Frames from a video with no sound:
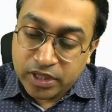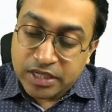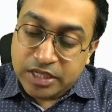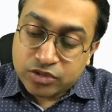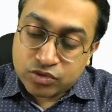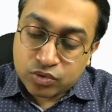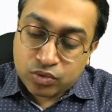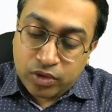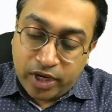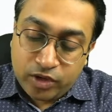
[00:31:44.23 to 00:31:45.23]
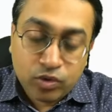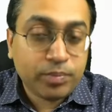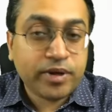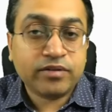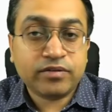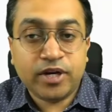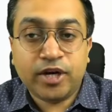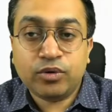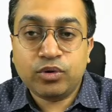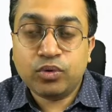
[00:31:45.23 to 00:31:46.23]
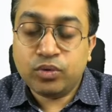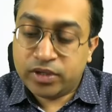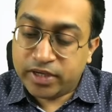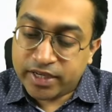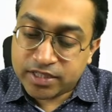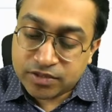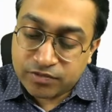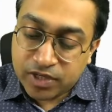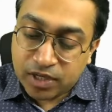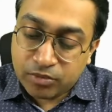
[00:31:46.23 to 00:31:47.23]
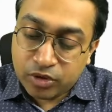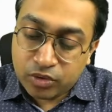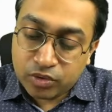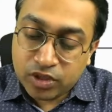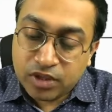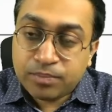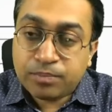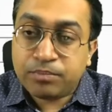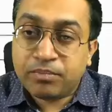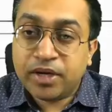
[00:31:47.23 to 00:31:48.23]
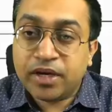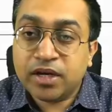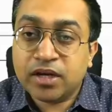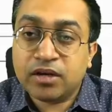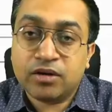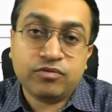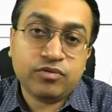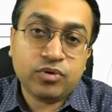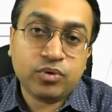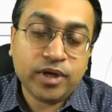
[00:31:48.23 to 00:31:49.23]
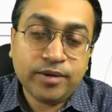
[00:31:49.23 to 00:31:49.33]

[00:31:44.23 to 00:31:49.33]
So I hope it is clear to you. Next we come on to the median nerve, okay.